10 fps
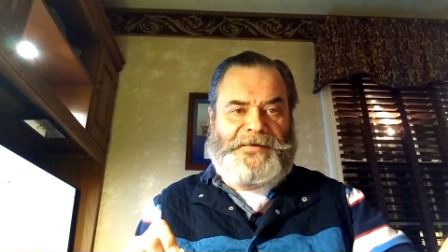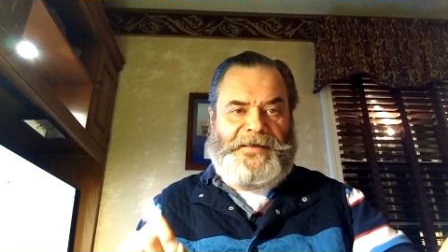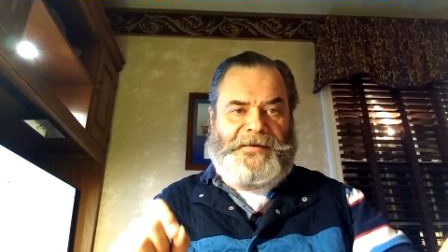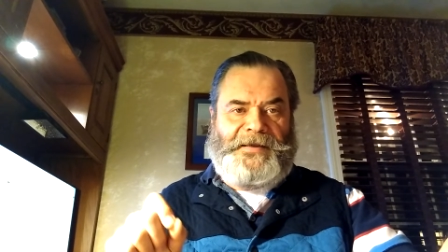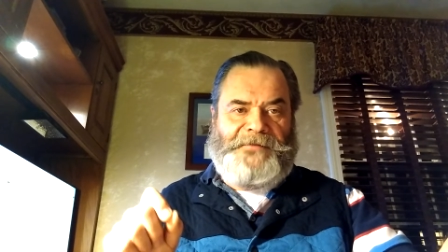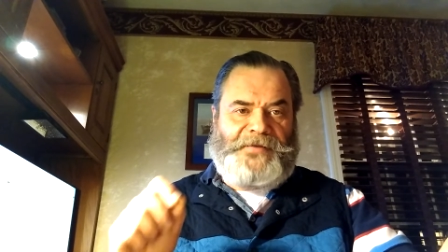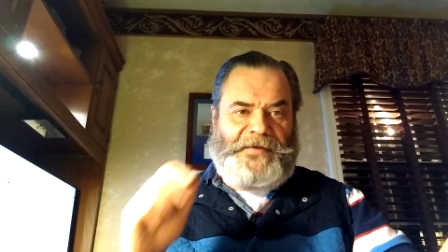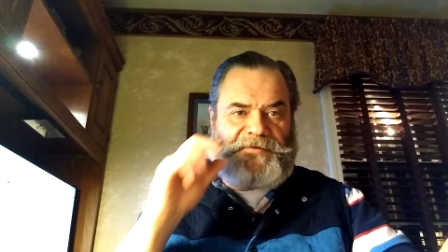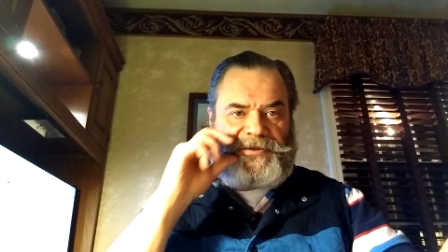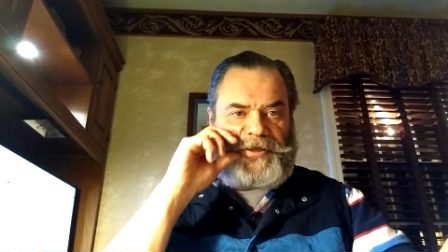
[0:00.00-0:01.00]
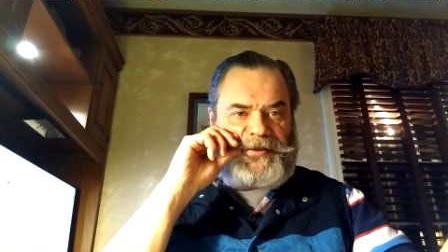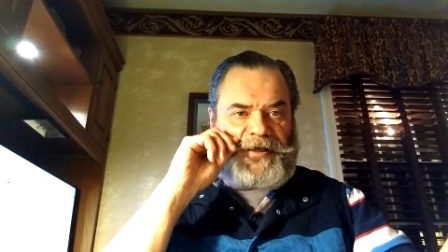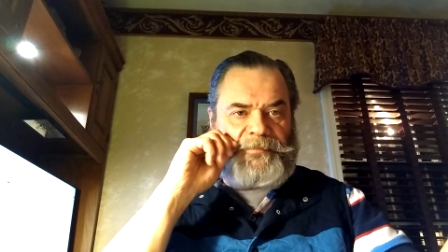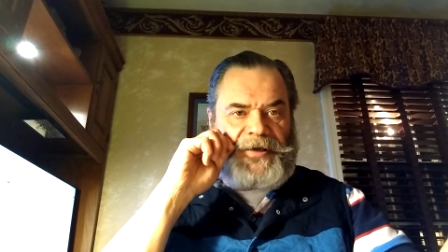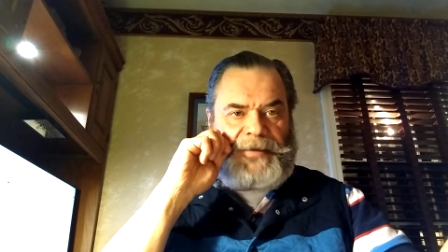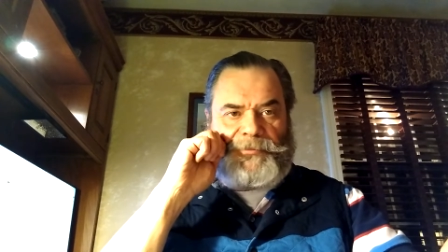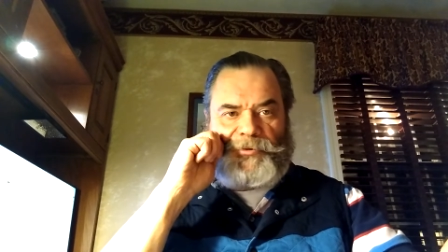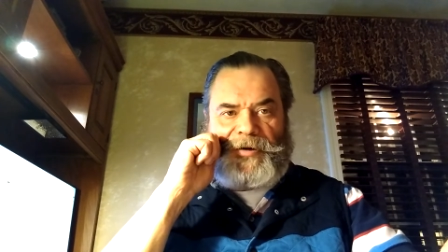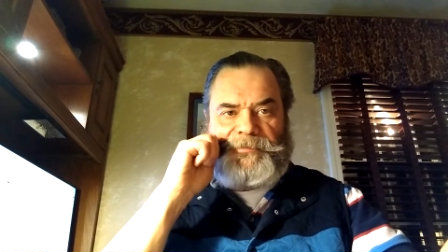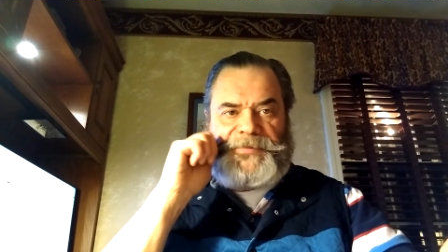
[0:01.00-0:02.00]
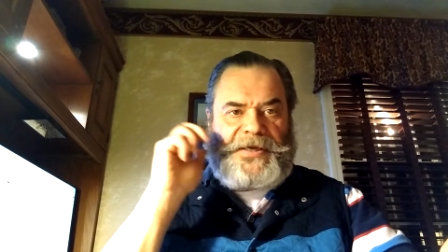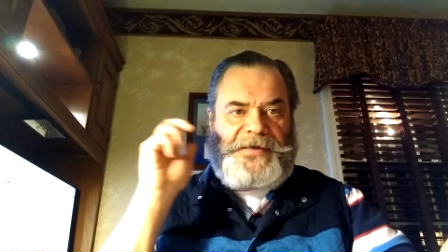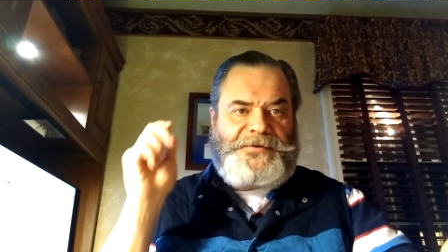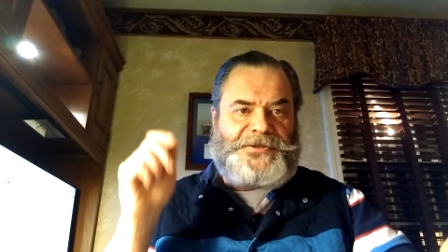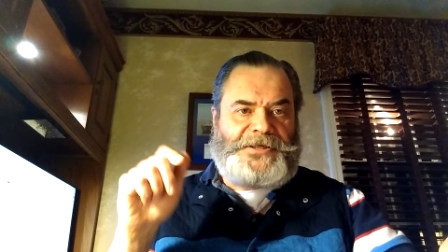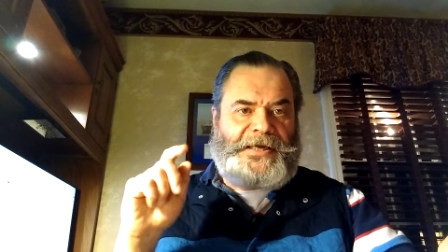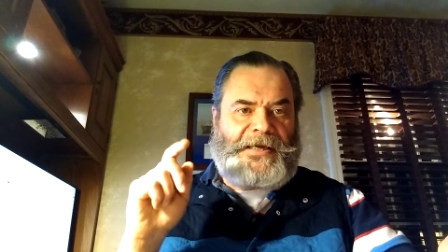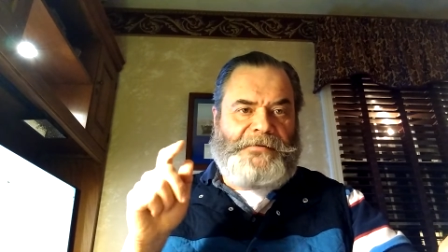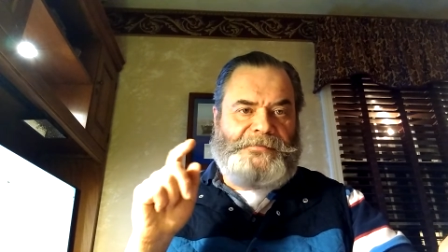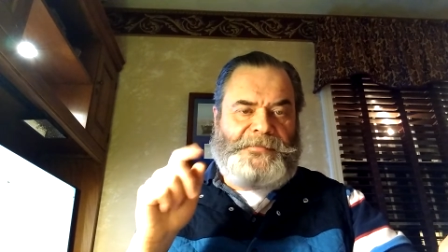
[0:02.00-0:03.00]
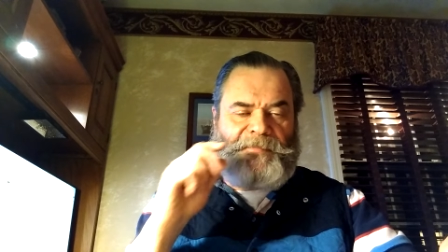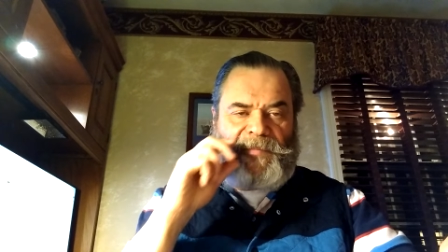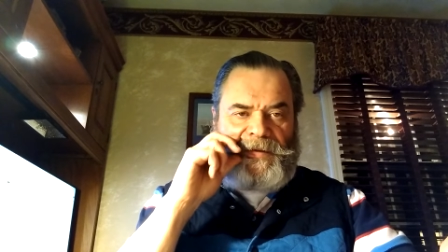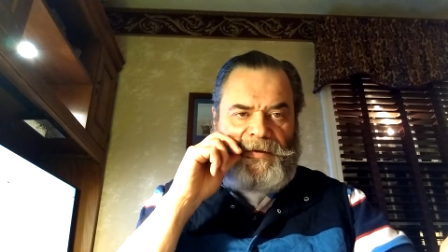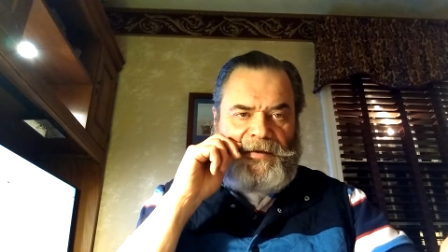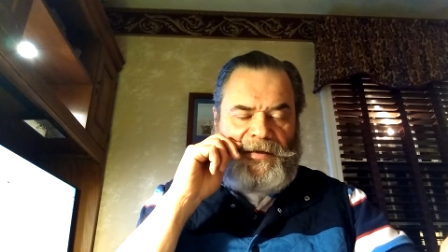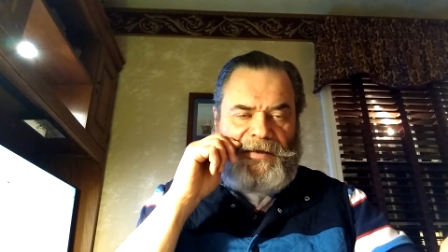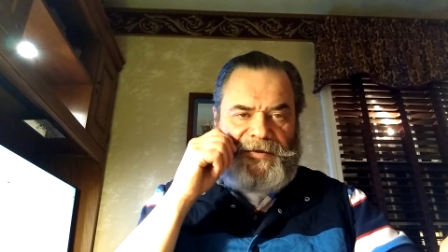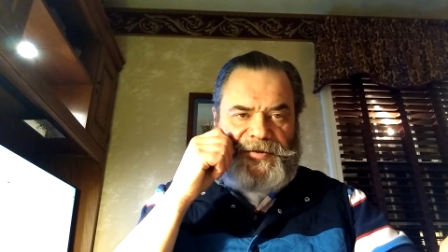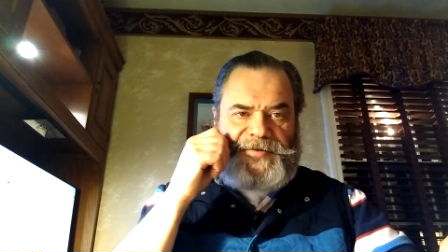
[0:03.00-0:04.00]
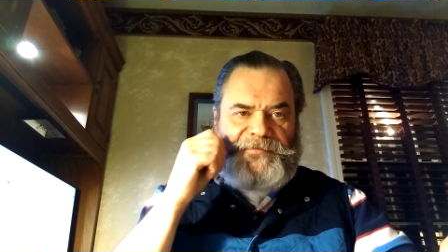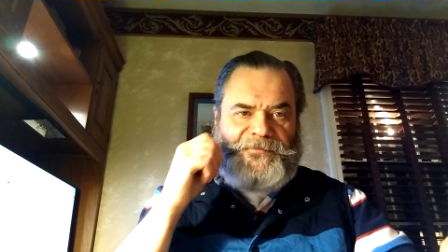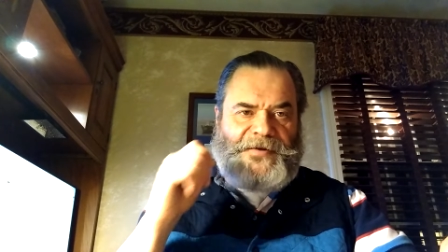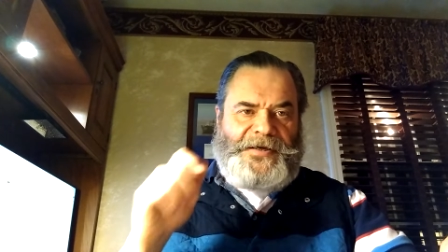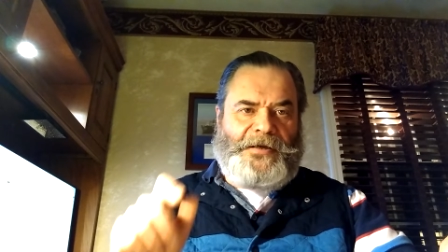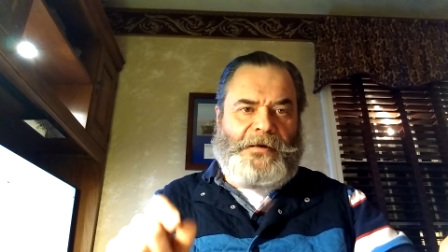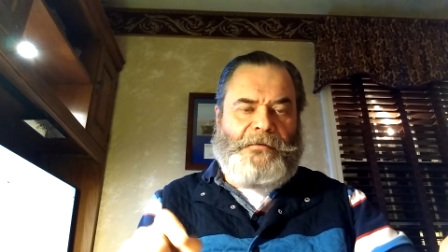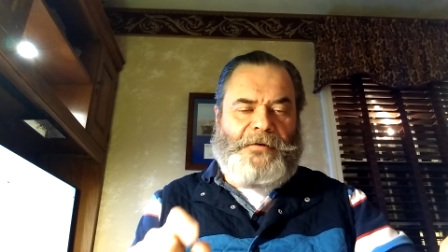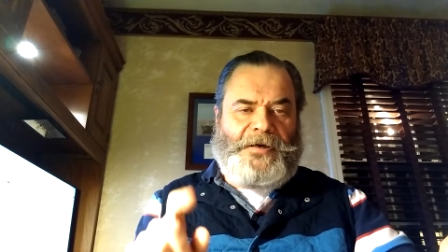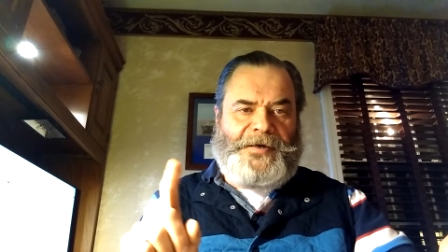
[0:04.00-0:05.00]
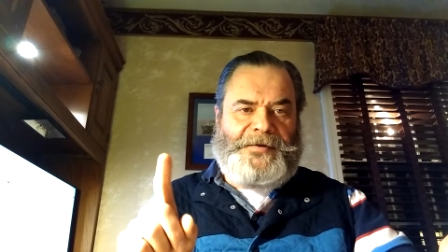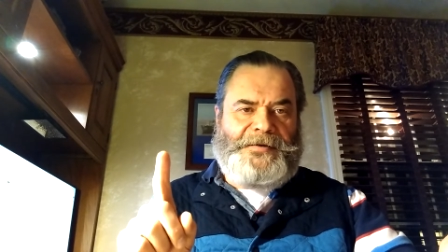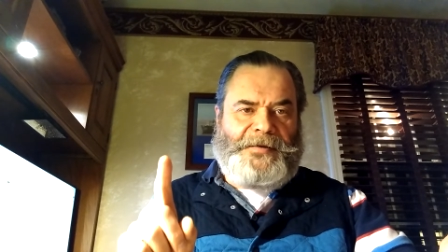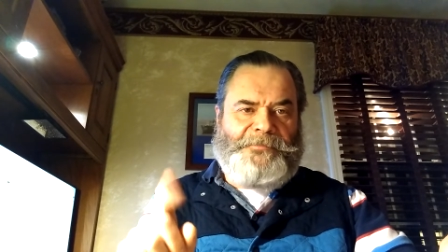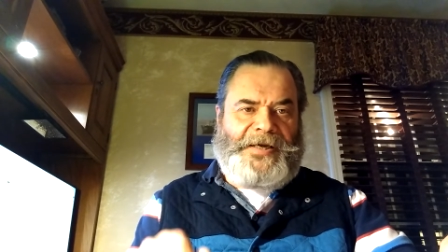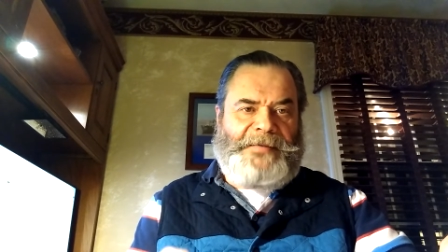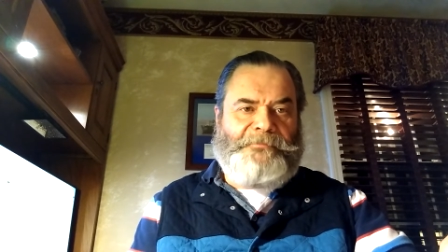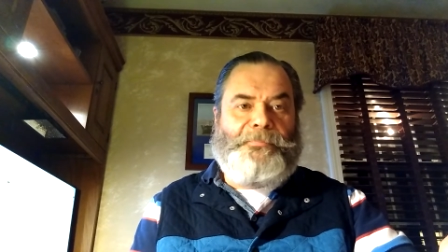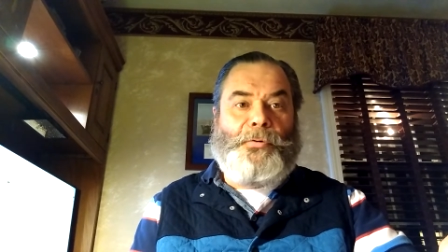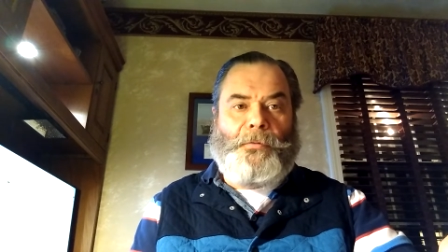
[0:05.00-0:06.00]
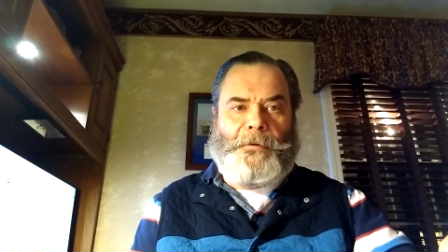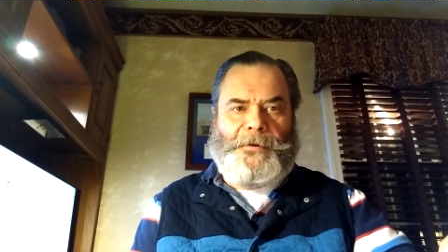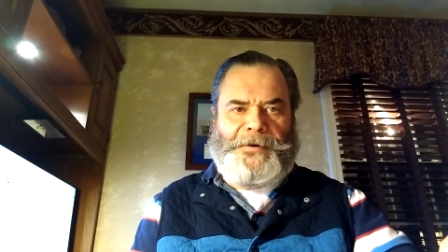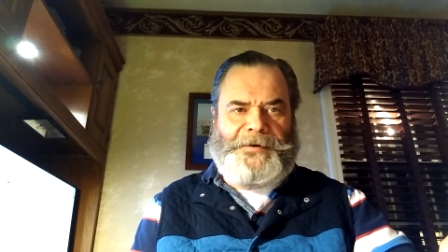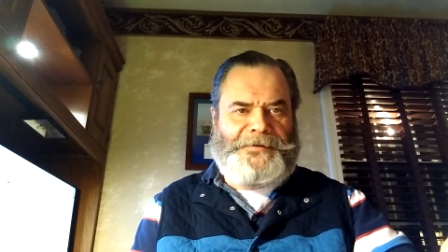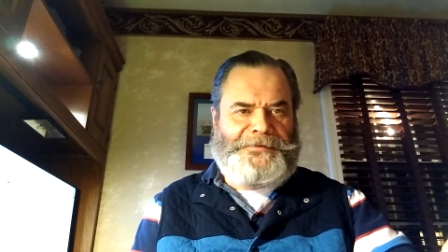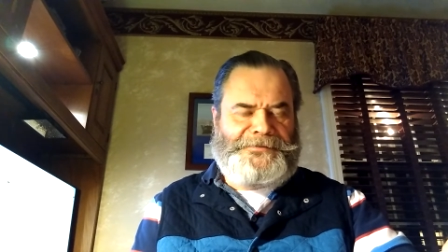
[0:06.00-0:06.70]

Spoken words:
if you haven't checked out Pipe Grump yet, check out his video on pipe porn.